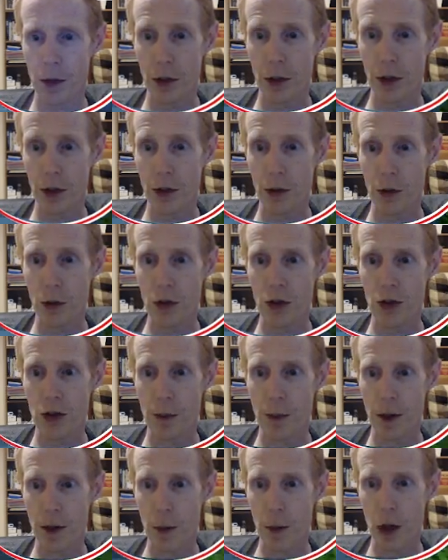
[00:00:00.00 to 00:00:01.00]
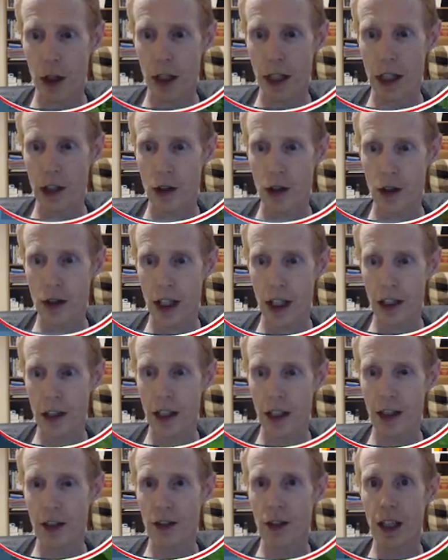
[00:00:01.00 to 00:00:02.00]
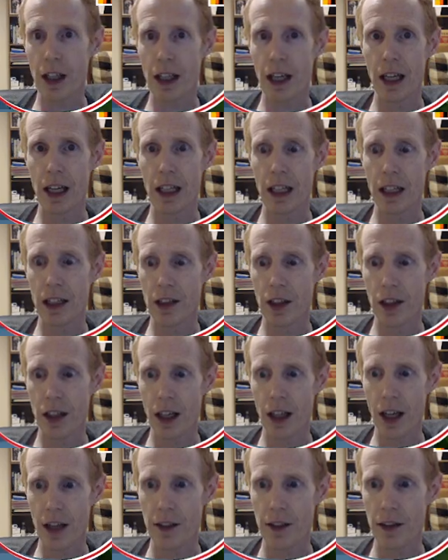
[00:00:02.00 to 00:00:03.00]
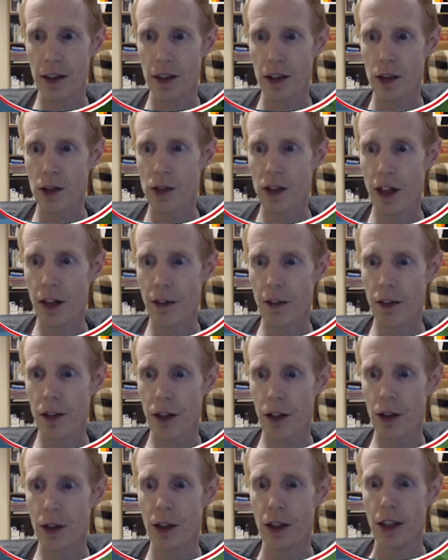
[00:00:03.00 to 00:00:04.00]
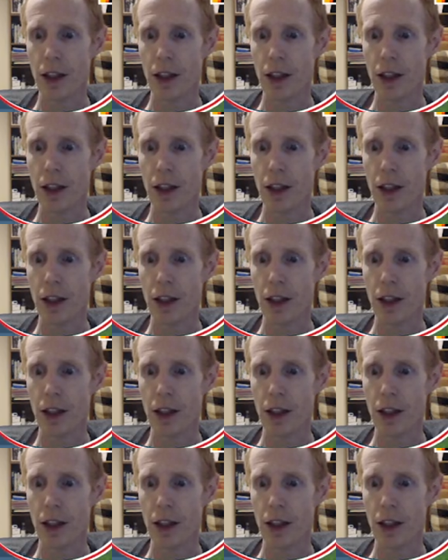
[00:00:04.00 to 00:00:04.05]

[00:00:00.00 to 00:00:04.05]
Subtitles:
through some of the more interesting things like getting into the IC2 stuff. So